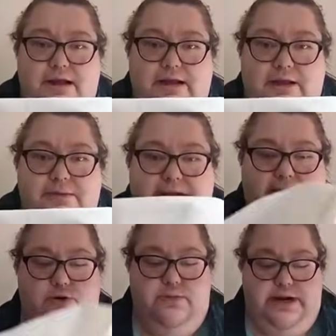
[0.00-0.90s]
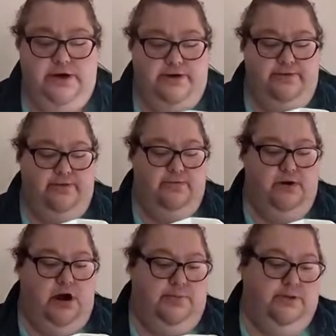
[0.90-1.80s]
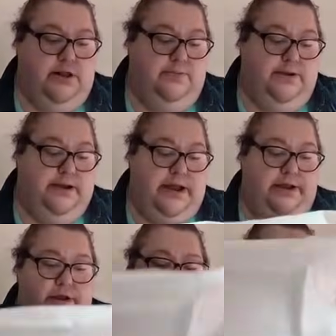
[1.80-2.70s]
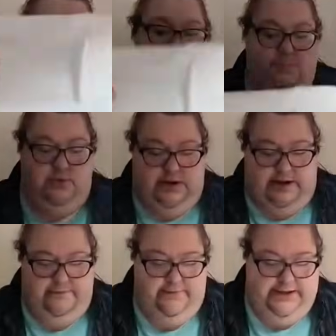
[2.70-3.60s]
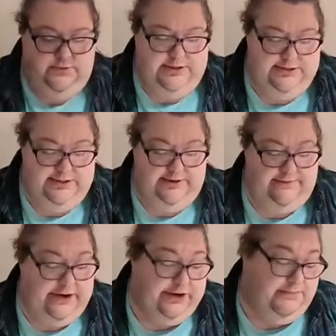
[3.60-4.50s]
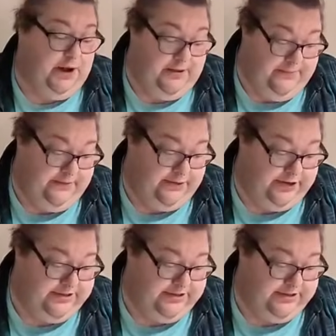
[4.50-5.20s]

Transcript: I got my needle minder from Hobby Lobby. I know a lot of people have these ones, and they're very popular.